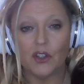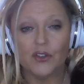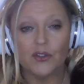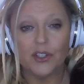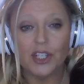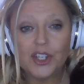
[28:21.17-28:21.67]

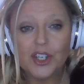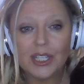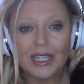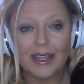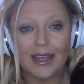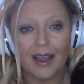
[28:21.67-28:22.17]

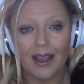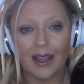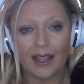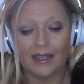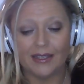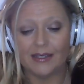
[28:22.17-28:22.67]
traditionally the
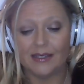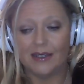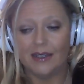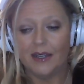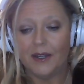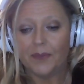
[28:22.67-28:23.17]
highest
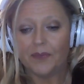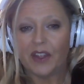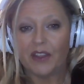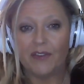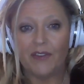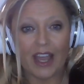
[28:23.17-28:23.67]

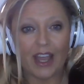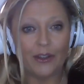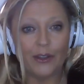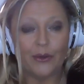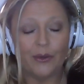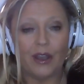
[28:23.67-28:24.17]

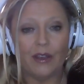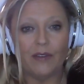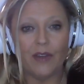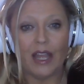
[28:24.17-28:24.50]
value of